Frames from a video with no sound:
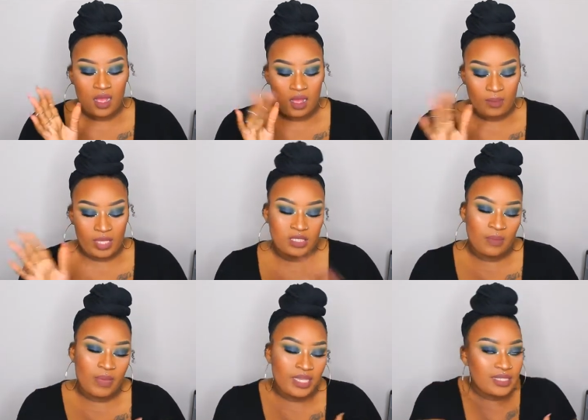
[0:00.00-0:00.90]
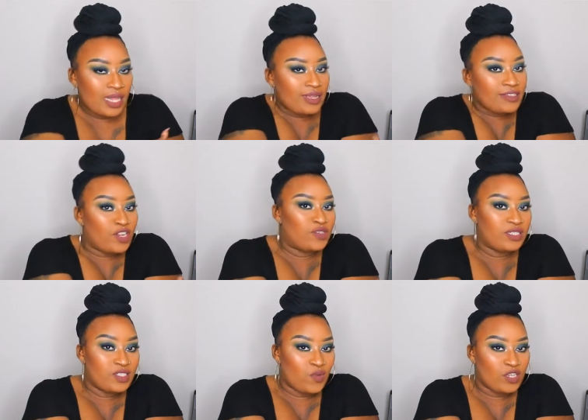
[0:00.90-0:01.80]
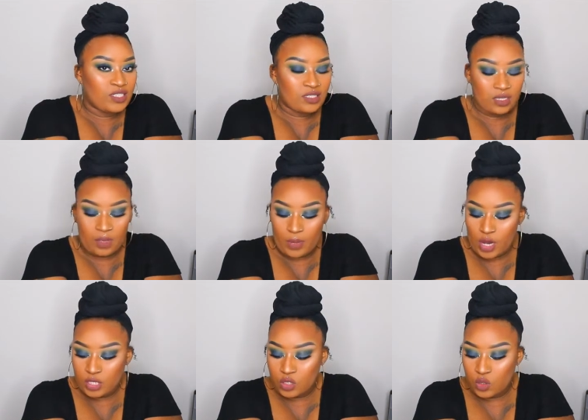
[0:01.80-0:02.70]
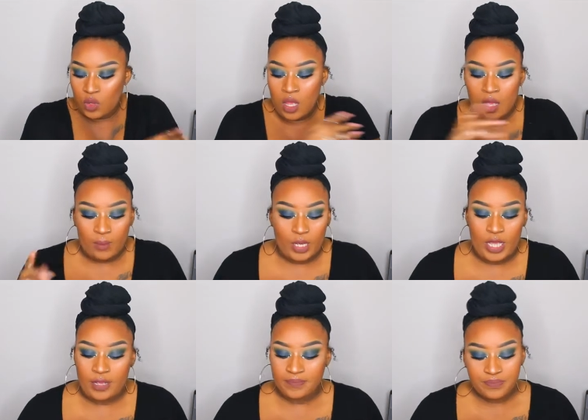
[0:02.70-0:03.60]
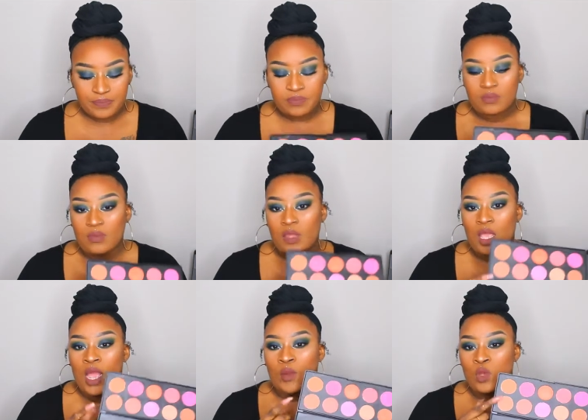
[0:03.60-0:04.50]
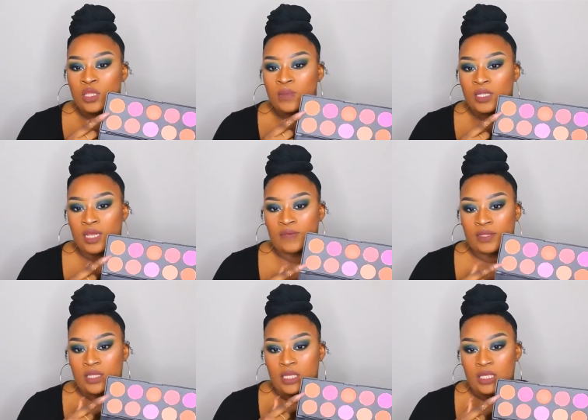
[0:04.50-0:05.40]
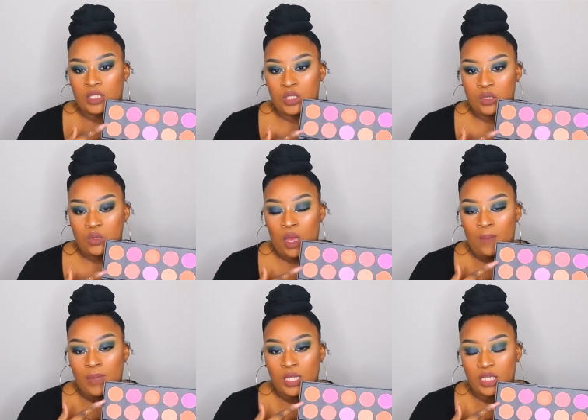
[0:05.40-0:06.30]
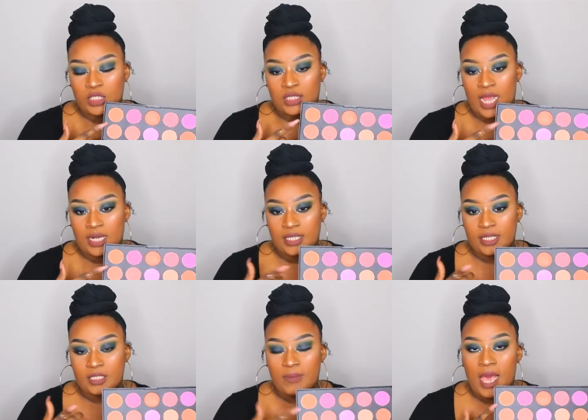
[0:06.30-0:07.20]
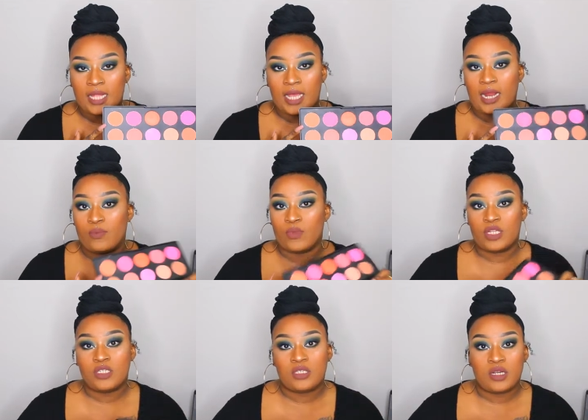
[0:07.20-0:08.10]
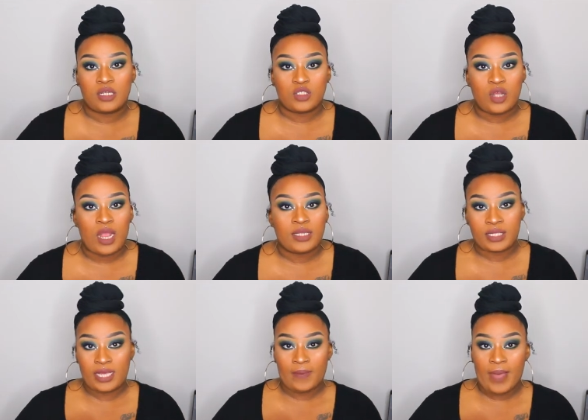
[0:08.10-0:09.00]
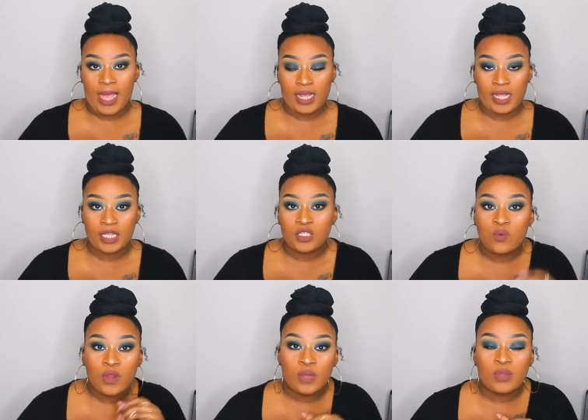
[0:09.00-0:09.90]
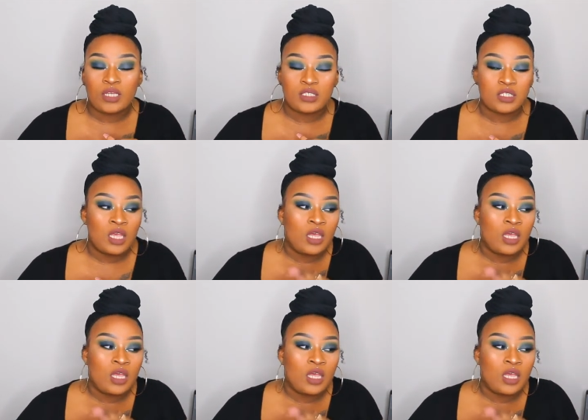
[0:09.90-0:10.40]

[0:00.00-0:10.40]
um, it's the best like you know situation to compare to but yeah I really been loving these two blushes out of this palette and I'm really starting to try to get back into wearing blushes